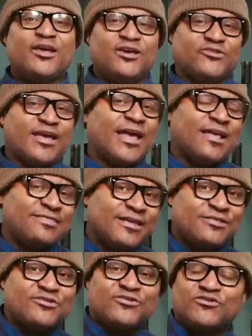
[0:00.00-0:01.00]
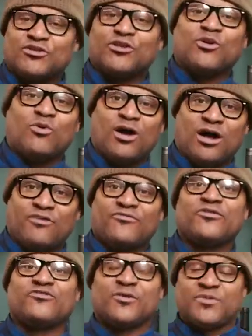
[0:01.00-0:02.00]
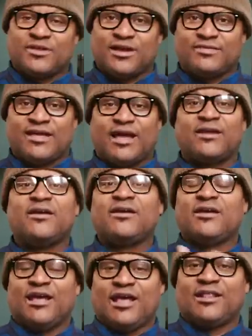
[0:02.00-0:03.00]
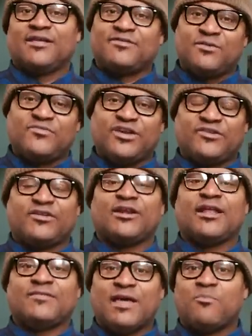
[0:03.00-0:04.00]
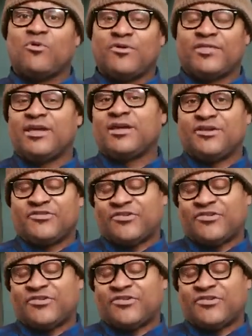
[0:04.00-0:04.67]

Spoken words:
You say, hey, I think this is a little off, something like that, and let them taste it, and at that point they can